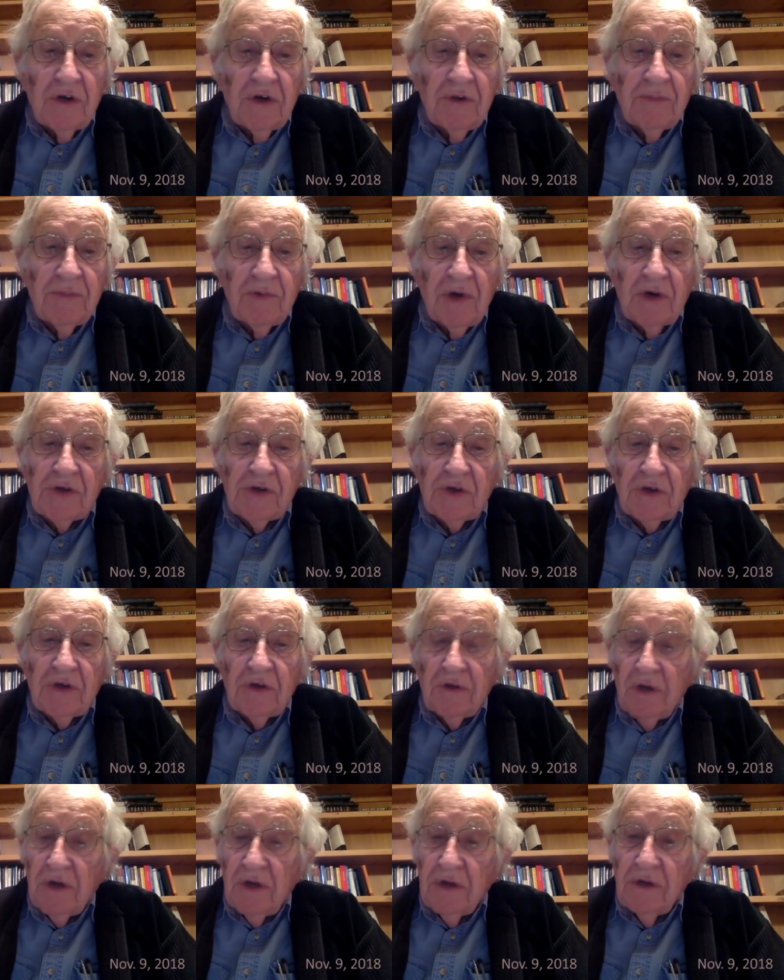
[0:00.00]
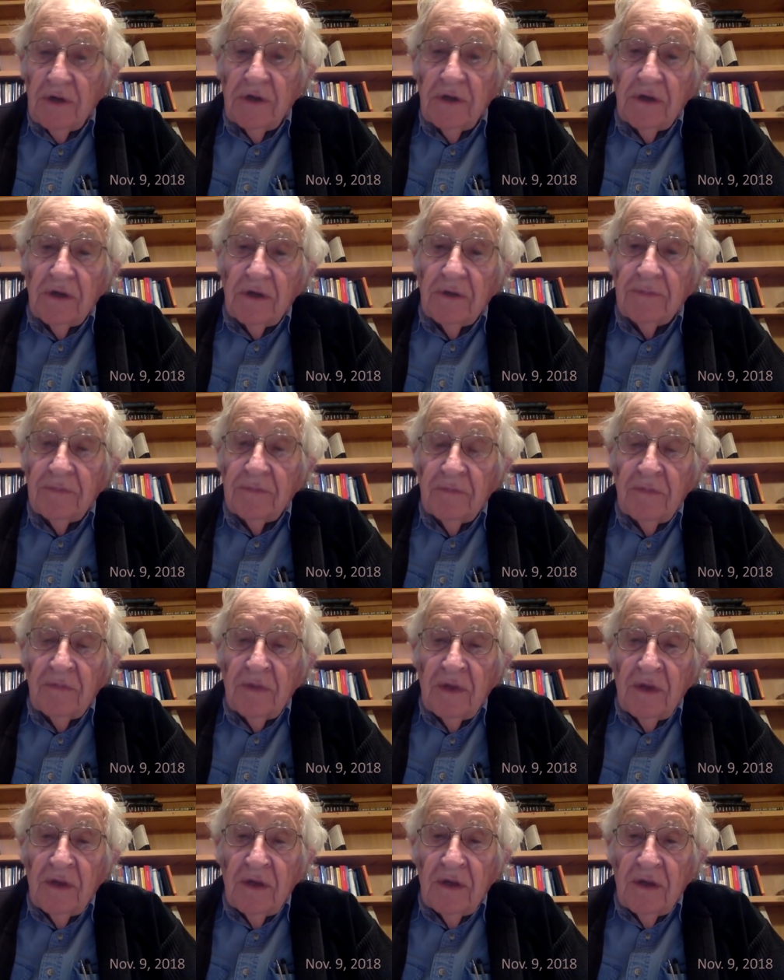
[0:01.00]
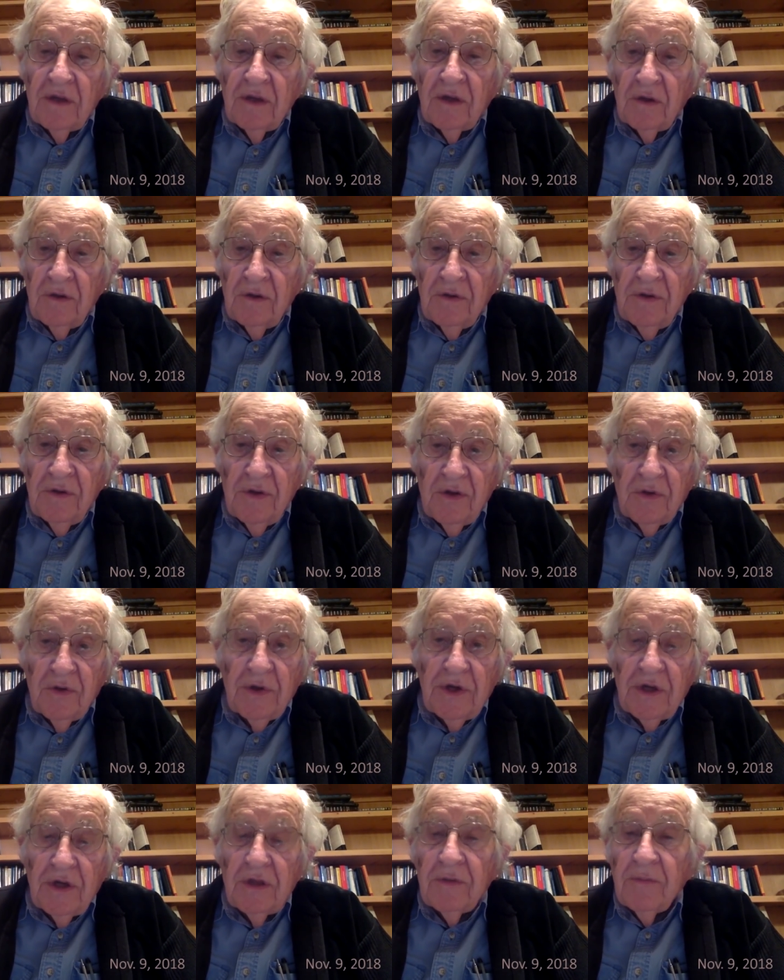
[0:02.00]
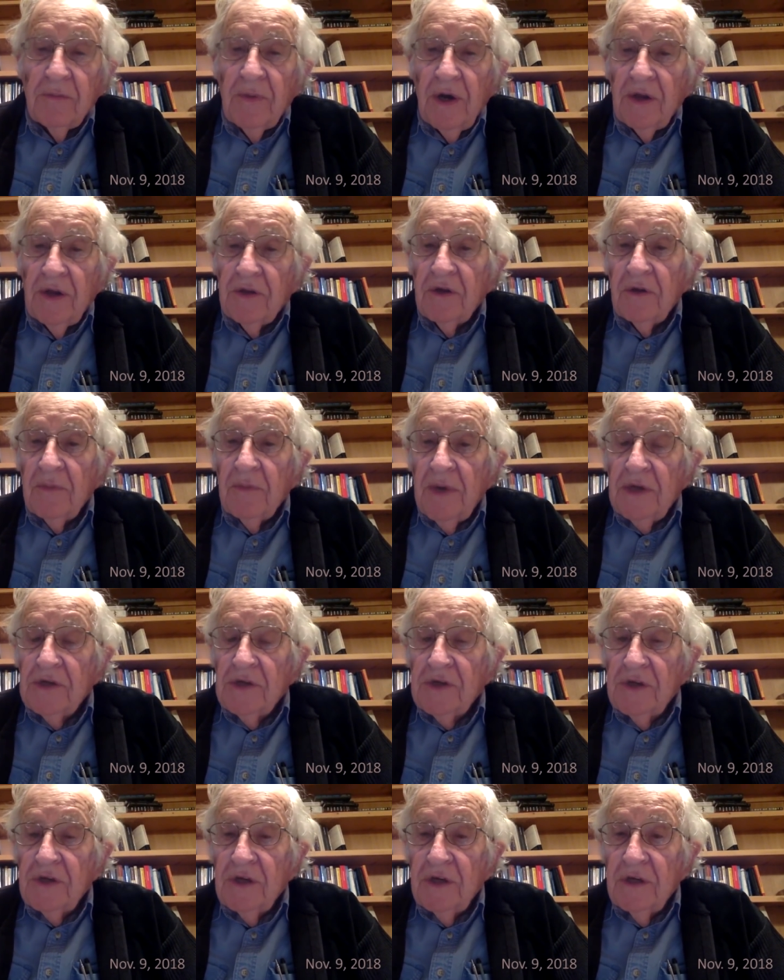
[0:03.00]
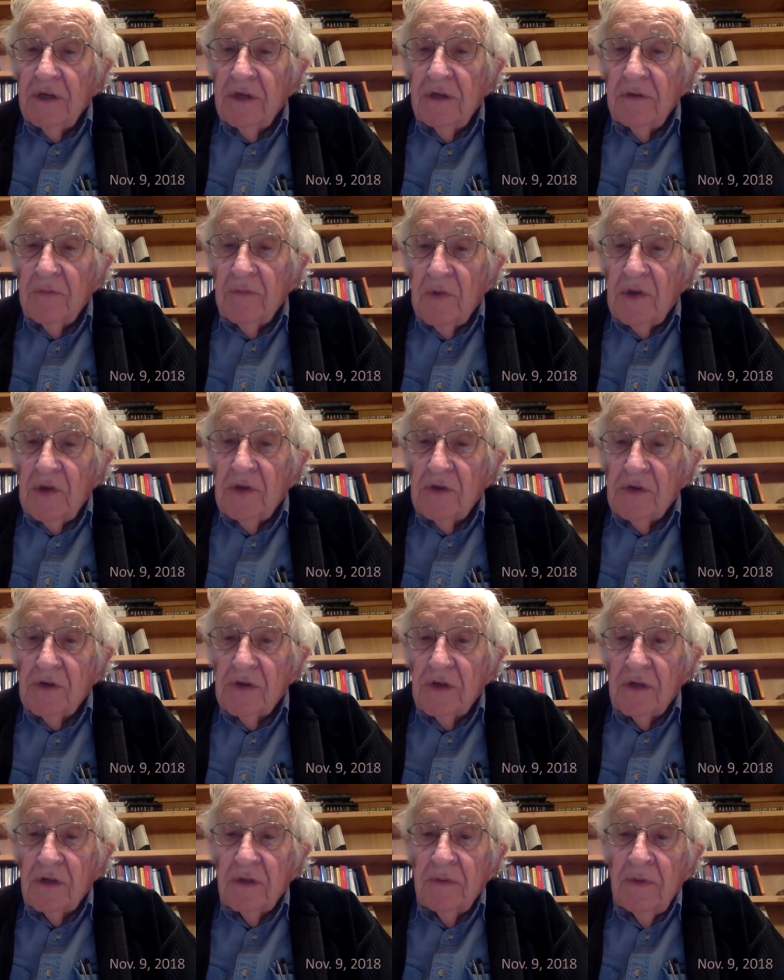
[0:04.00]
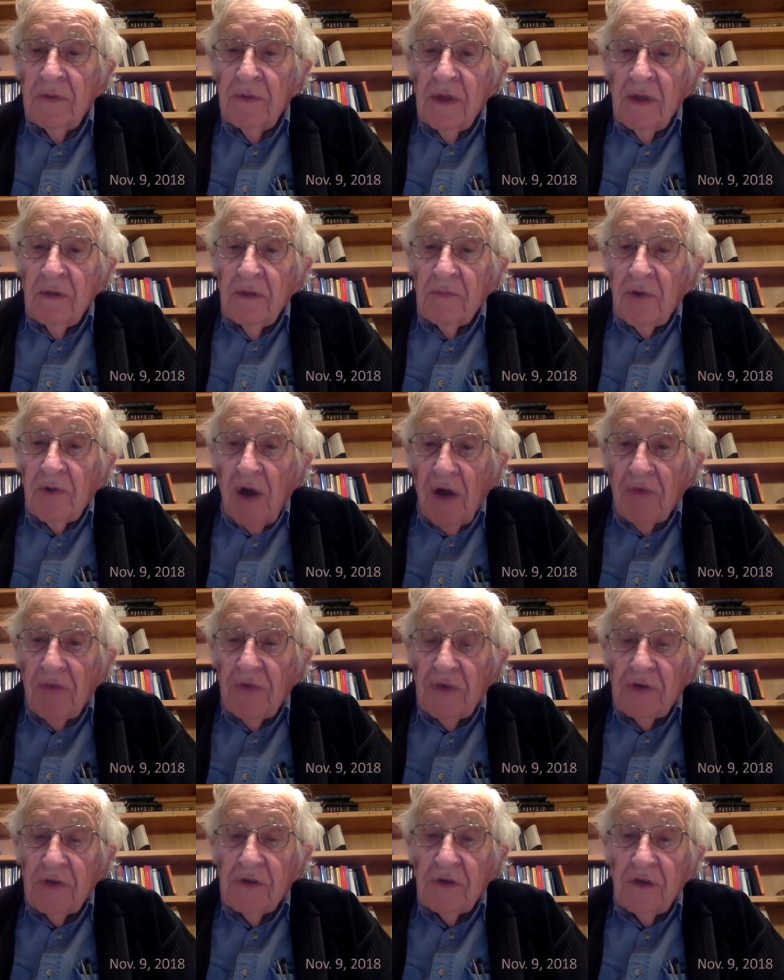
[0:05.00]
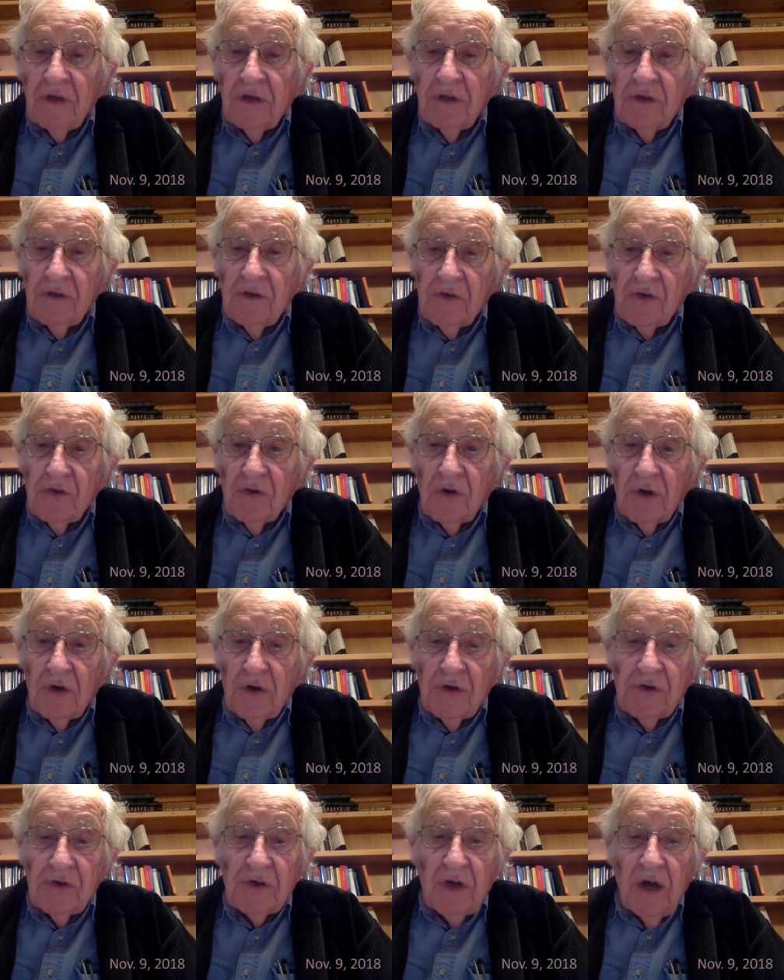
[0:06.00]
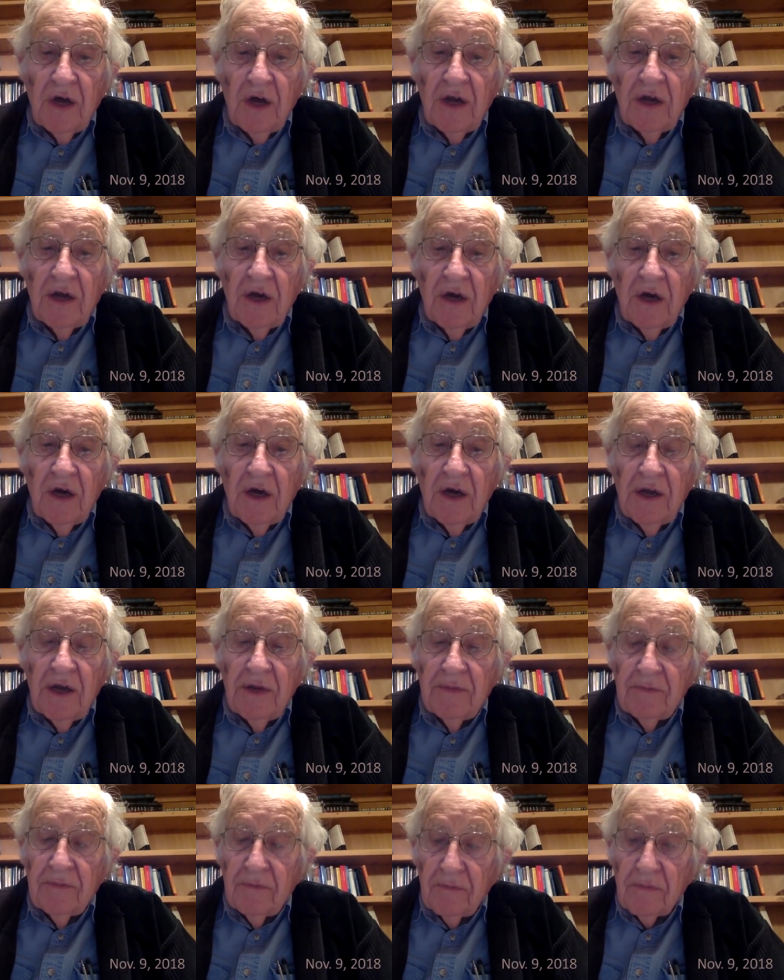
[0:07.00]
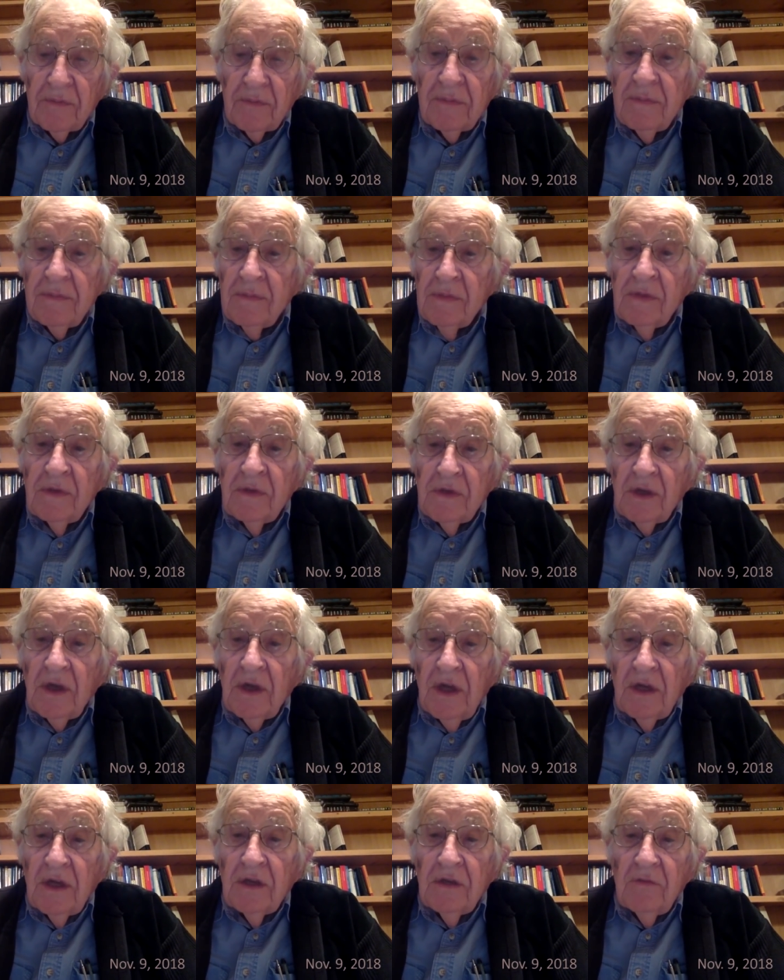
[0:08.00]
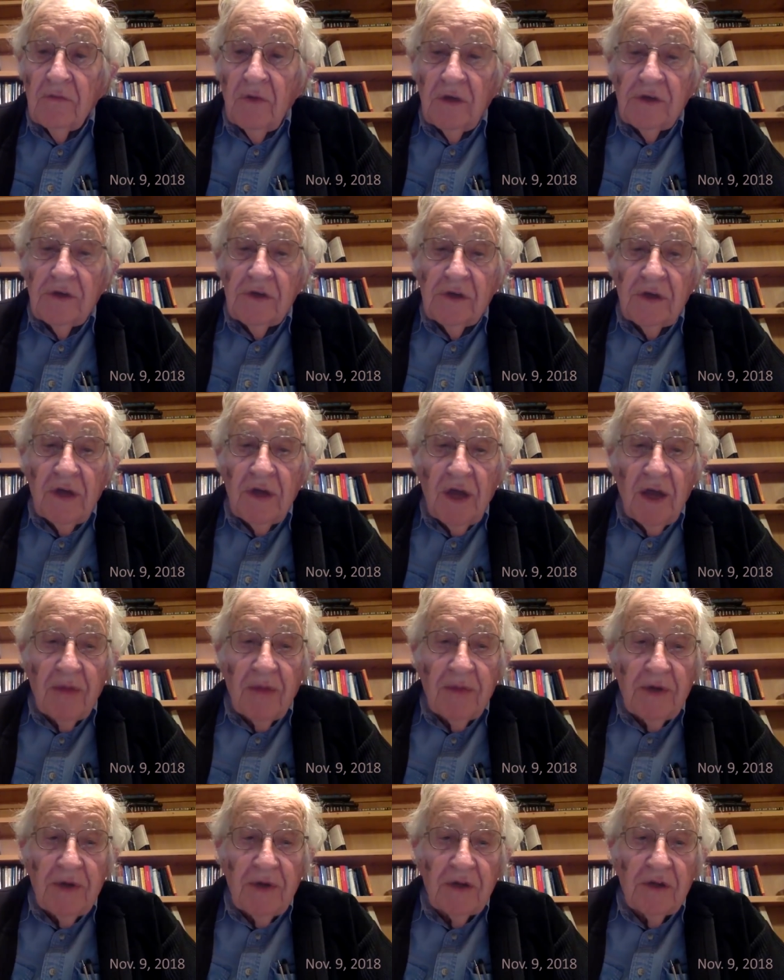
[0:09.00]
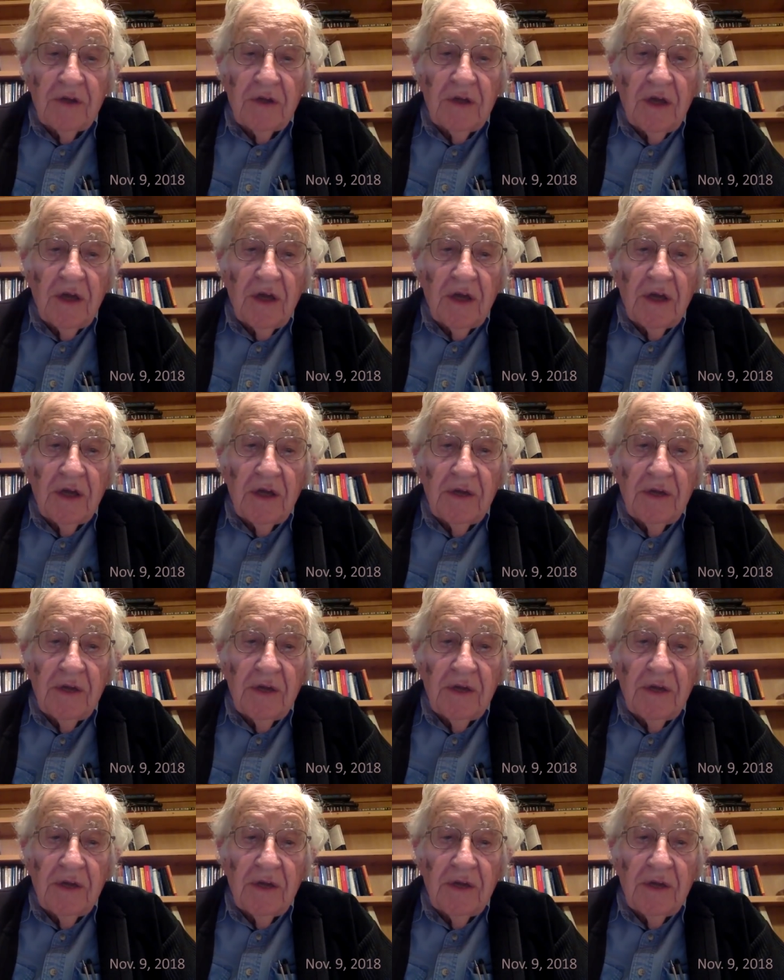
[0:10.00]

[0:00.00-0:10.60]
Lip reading: pressure and that we didn't bother to mention it. It means that profits can soar sky high. Again, what's happening today.